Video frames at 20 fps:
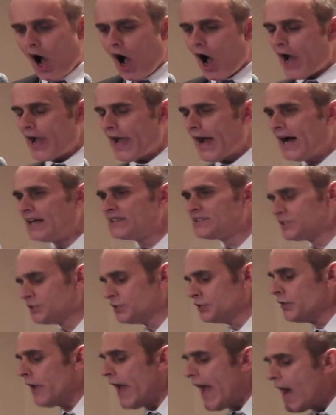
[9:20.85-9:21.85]
I ask
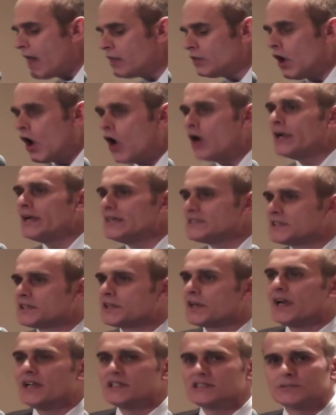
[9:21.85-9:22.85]
you, how long is it
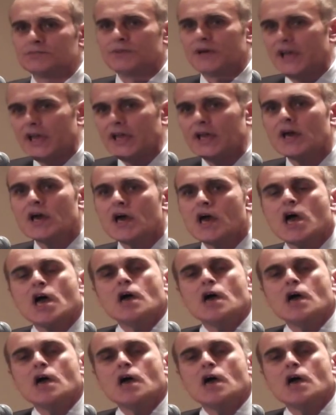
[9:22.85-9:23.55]
going to be